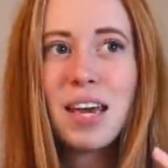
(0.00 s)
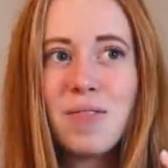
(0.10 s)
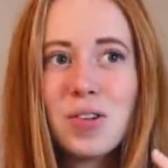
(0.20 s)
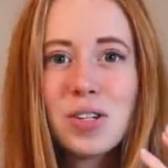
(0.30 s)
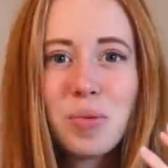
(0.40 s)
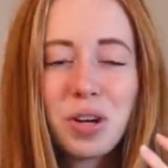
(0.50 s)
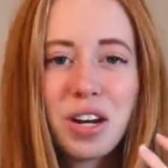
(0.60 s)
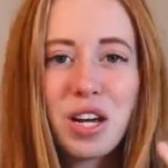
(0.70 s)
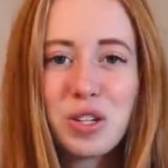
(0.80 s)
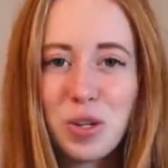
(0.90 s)
It feels like we're
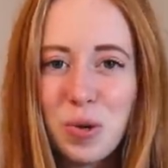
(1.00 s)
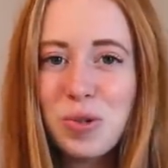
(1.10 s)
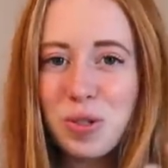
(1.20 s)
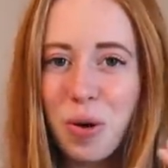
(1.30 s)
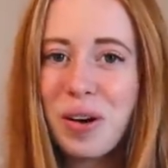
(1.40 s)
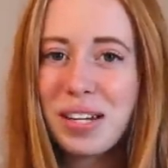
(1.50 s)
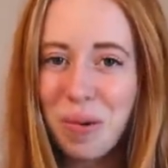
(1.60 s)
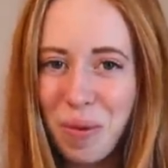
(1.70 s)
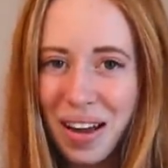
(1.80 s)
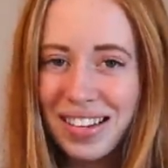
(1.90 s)
getting two stories
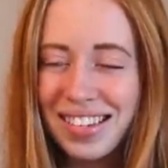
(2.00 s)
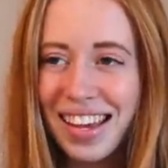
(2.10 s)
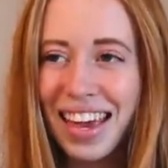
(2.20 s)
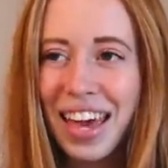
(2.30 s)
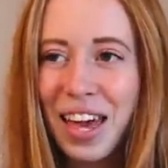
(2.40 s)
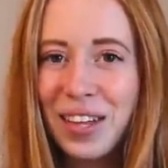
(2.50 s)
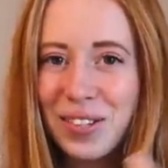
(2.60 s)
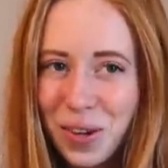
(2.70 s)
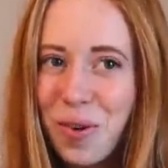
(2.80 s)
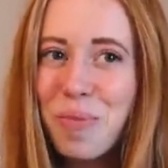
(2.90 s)
at once, like
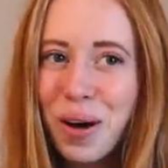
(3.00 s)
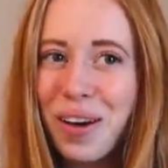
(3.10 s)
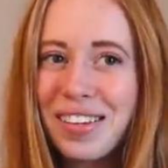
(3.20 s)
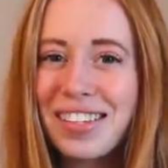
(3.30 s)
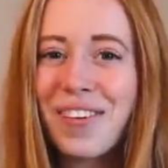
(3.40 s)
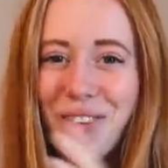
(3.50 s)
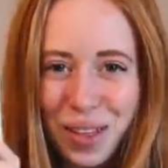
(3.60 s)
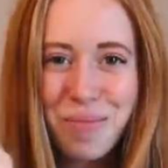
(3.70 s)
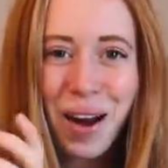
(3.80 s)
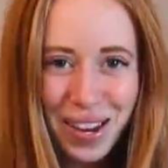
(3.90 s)
two books for
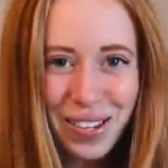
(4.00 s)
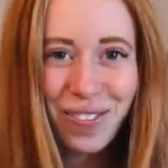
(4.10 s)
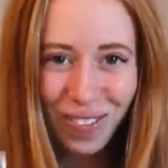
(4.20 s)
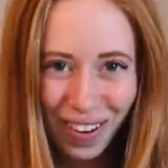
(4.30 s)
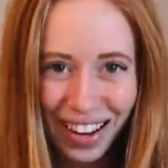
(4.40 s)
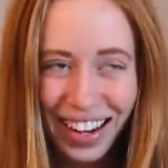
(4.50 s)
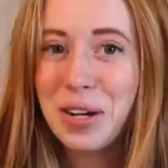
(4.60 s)
the price of one.